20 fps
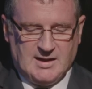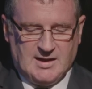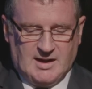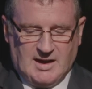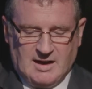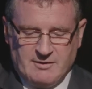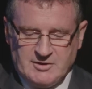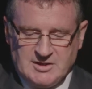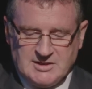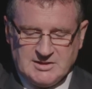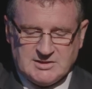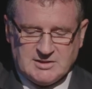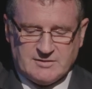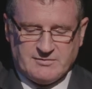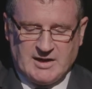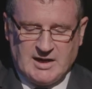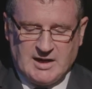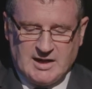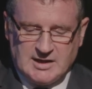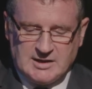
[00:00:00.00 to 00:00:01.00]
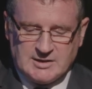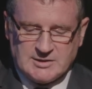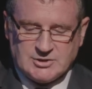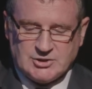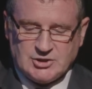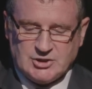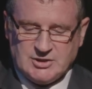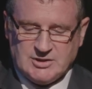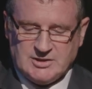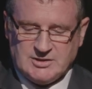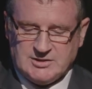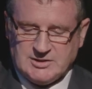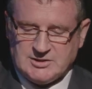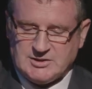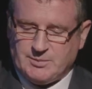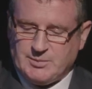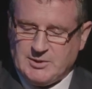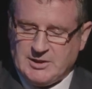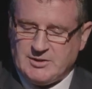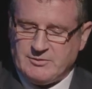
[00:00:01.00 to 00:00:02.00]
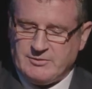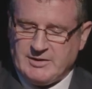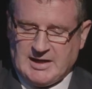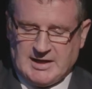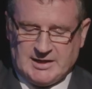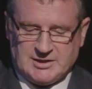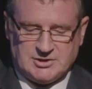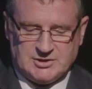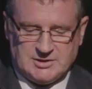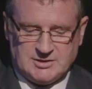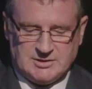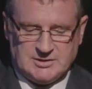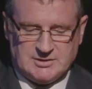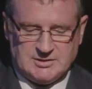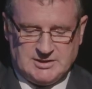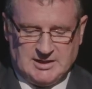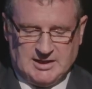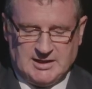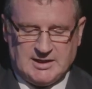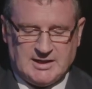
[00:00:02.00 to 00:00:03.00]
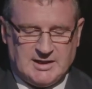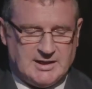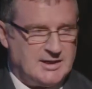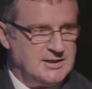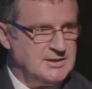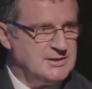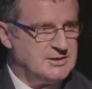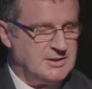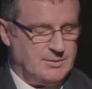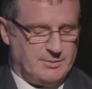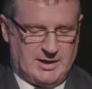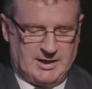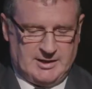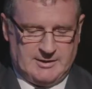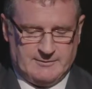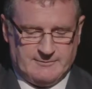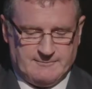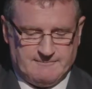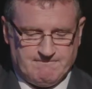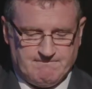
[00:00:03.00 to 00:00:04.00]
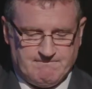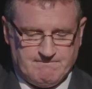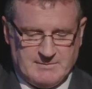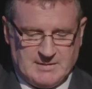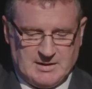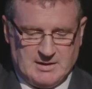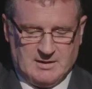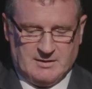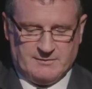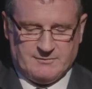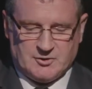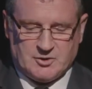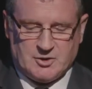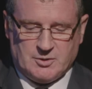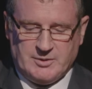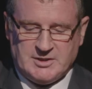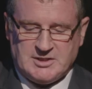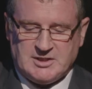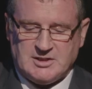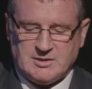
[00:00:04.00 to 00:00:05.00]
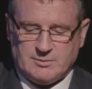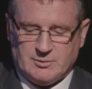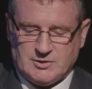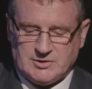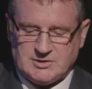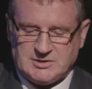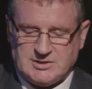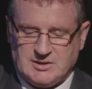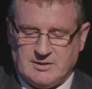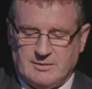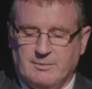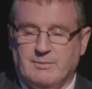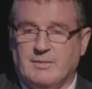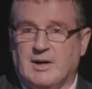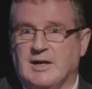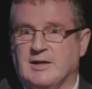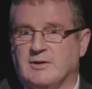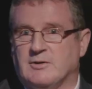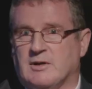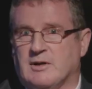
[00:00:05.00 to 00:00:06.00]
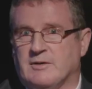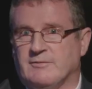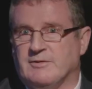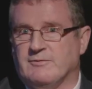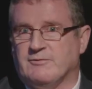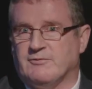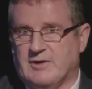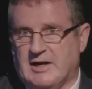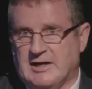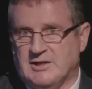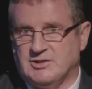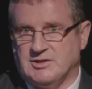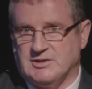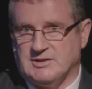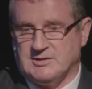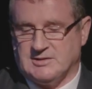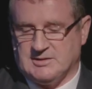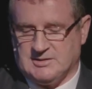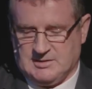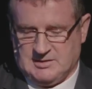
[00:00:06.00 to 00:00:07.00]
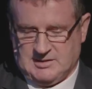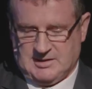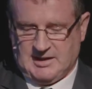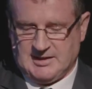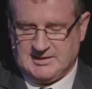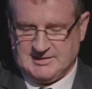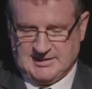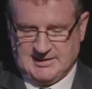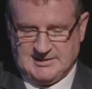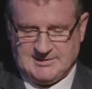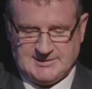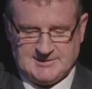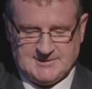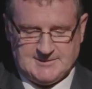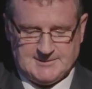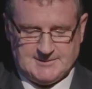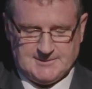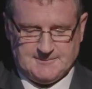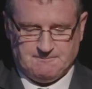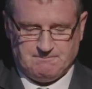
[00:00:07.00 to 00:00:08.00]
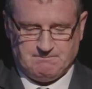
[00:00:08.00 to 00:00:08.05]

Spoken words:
Evidence of harsh disciplinary action taken against the men for committing the most minor of infractions exists,